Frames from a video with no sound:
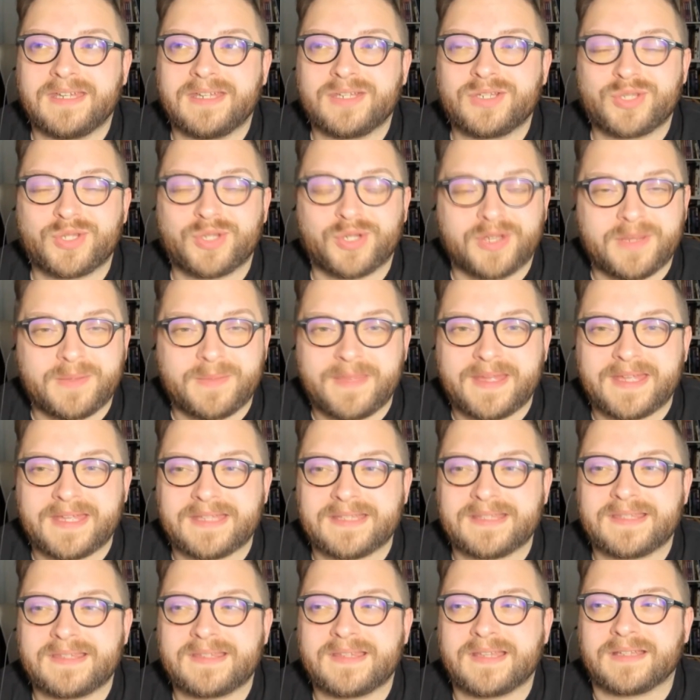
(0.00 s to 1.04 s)

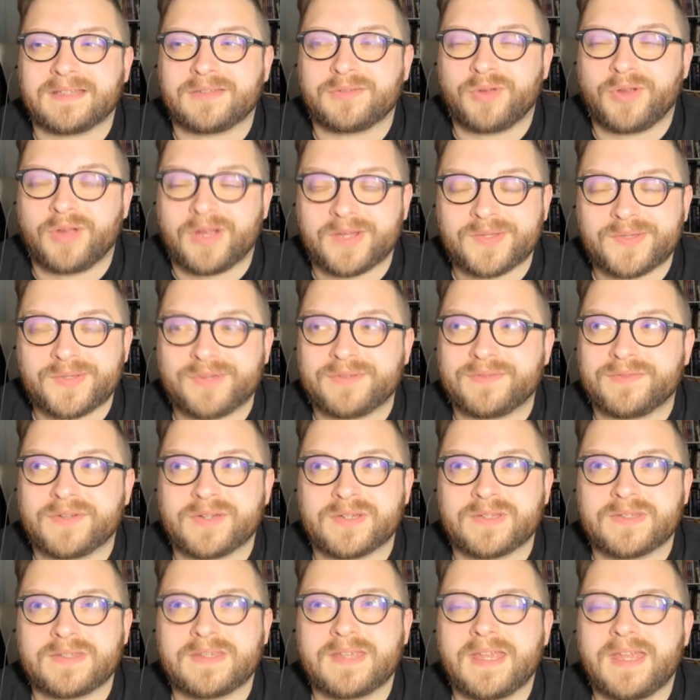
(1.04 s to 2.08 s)
tournaments and
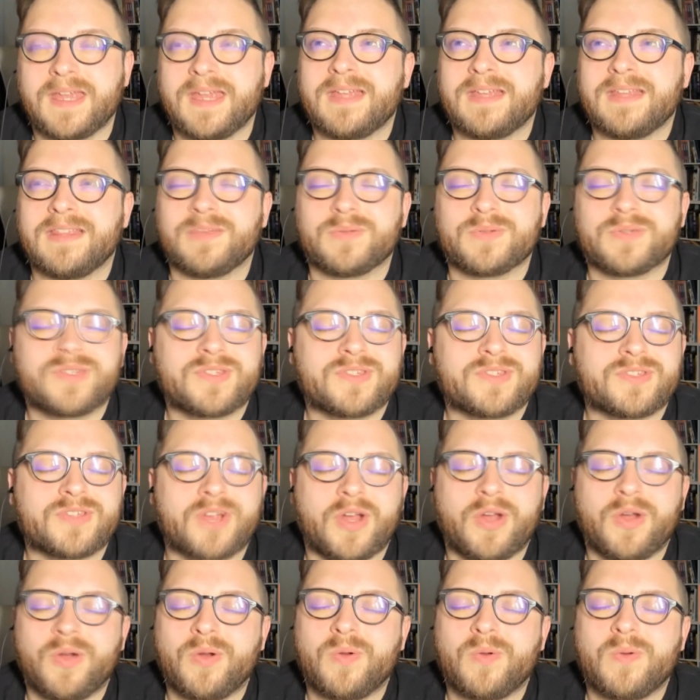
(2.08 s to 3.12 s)
crossovers, they were
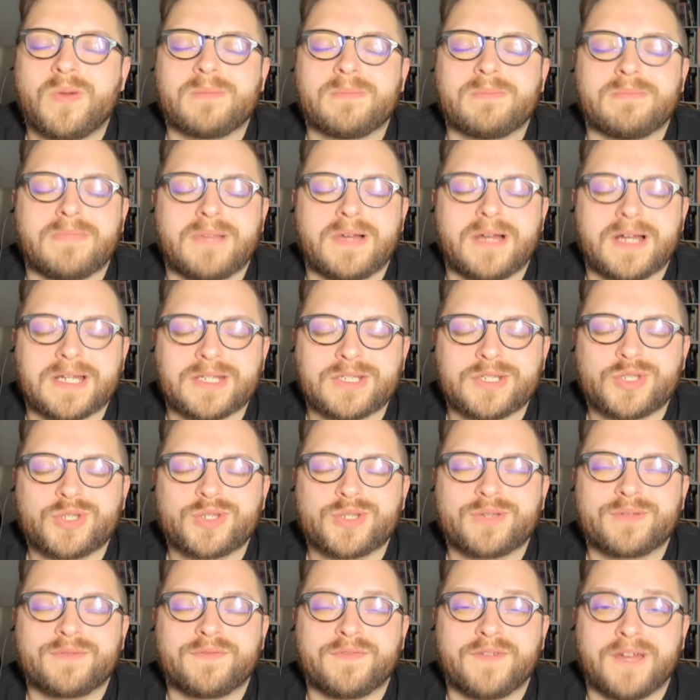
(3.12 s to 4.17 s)
so
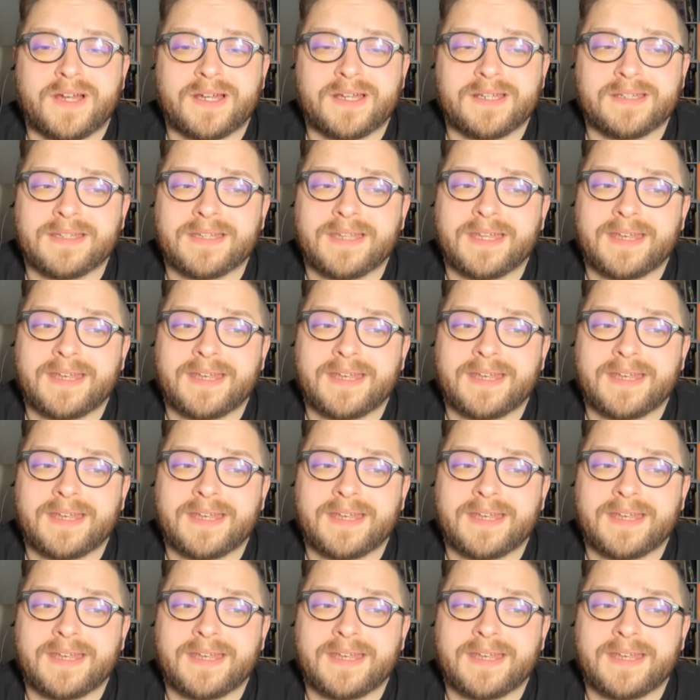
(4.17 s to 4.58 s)
much fun.